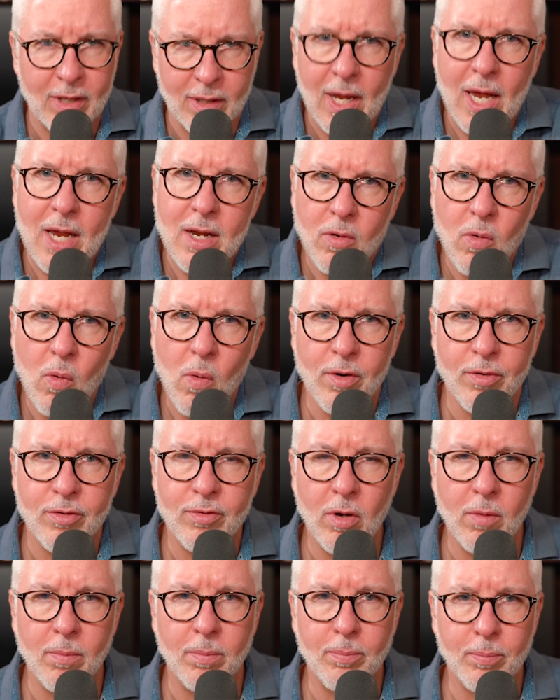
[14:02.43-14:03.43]
and of
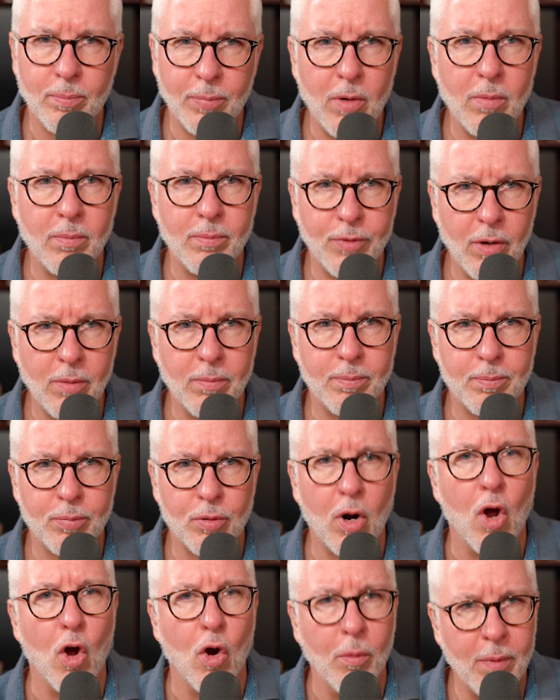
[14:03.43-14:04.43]
course, don't
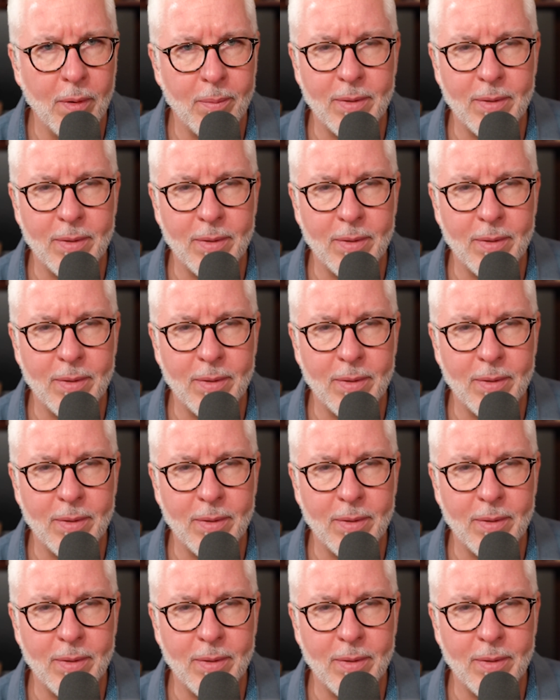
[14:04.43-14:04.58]
probe.